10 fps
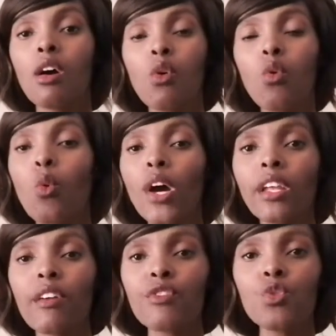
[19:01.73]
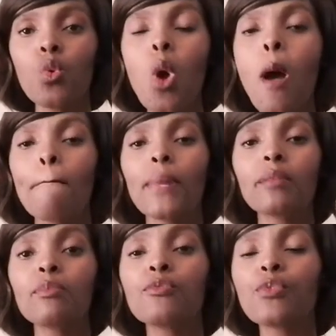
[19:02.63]
or what have you.
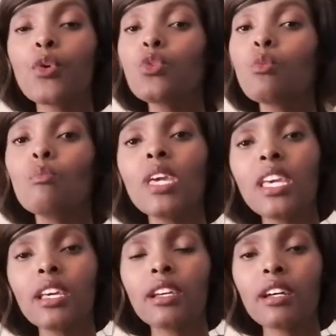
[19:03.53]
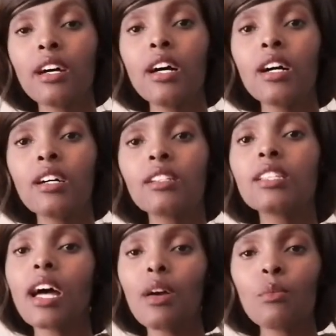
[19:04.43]
But before you make
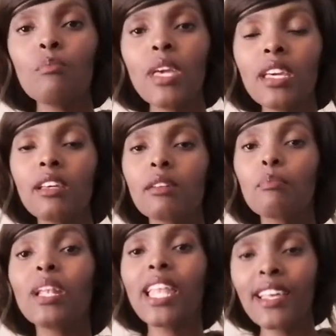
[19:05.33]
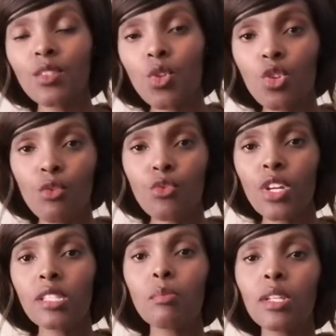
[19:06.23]
plans with your
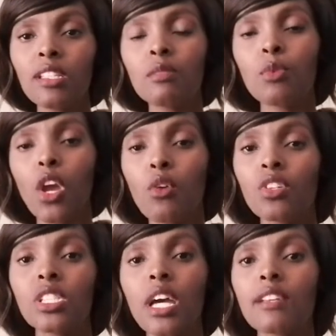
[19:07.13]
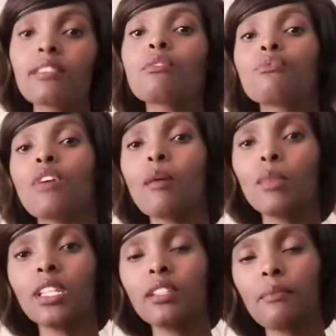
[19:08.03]
friends, please prioritize the
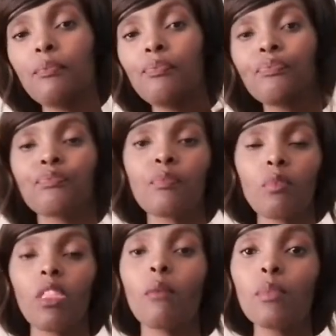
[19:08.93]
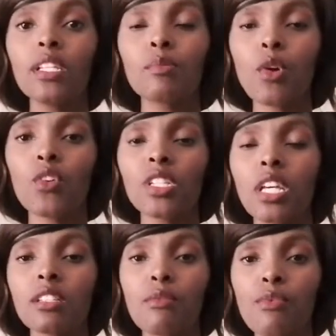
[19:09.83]
family. Please
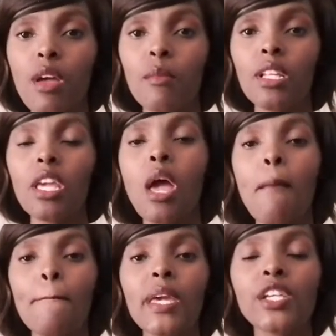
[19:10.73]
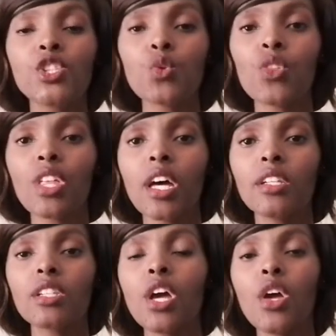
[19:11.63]
prioritize the family. Make sure
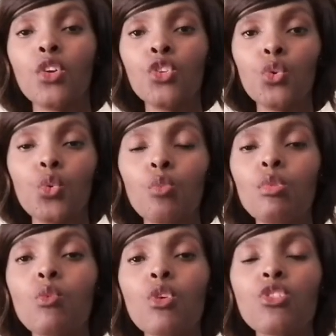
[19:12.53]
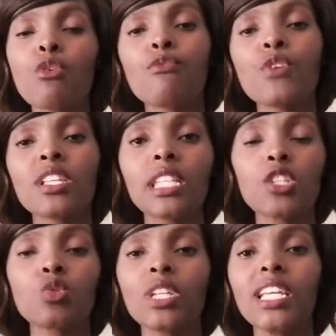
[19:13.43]
that you being with your friends
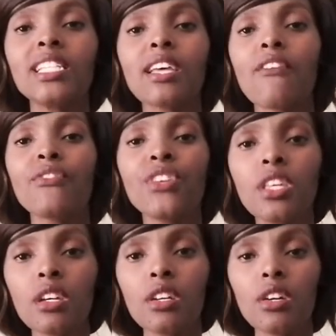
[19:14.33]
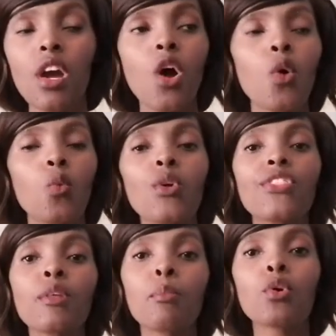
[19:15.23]
does not interfere
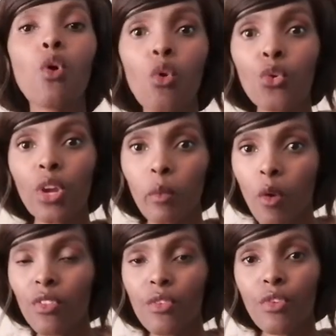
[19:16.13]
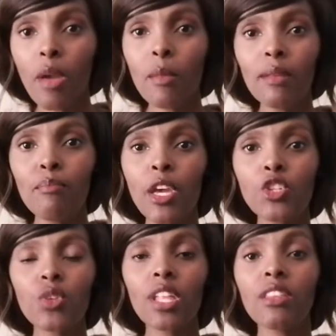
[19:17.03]
with the program of the family. Make
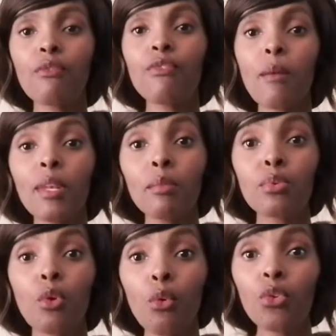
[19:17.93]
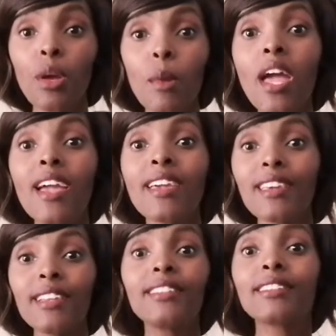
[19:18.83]
sure that the family program
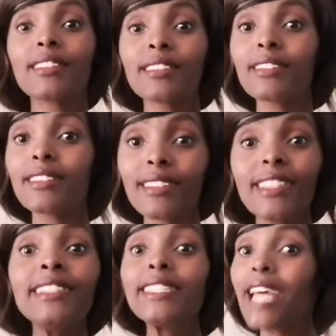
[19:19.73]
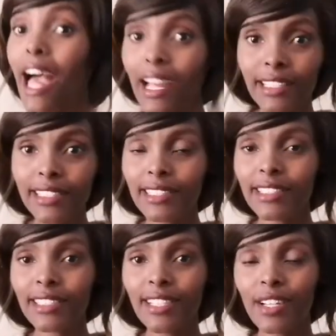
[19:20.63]
is intact.
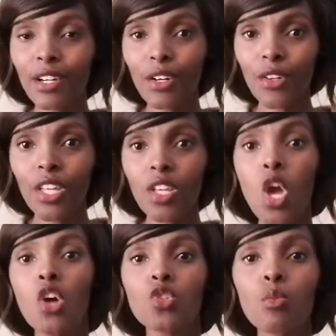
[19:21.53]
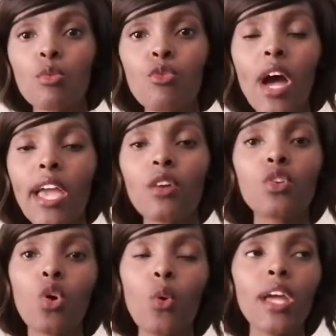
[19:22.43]
Okay, so before I
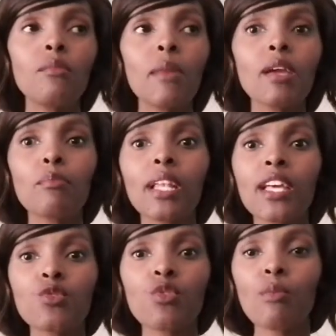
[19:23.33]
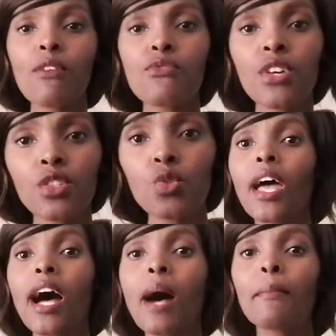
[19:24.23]
go and make plans with my friends,
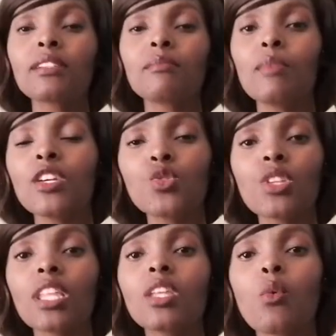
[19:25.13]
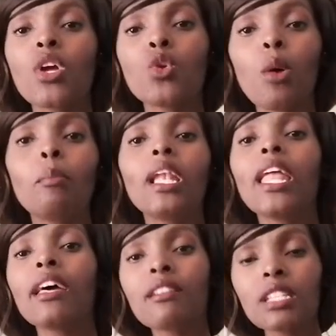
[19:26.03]
I must make sure that there were no
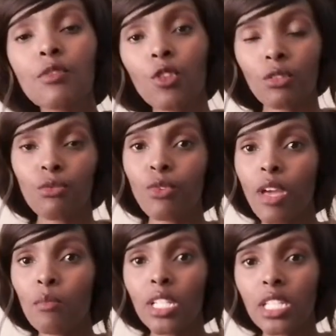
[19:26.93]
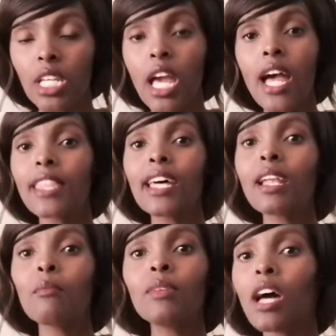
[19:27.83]
plans for the family that
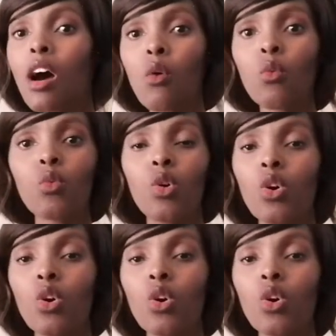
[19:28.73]
I'm now,